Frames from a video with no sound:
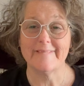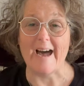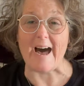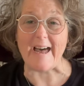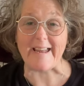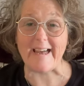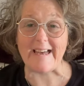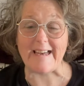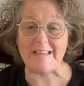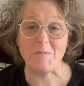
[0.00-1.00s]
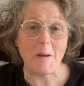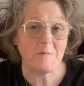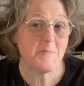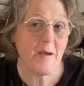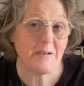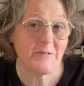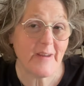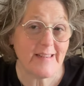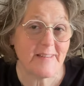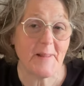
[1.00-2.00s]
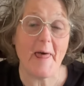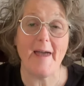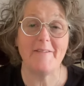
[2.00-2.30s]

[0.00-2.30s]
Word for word: Hi guys, welcome to my crazy life.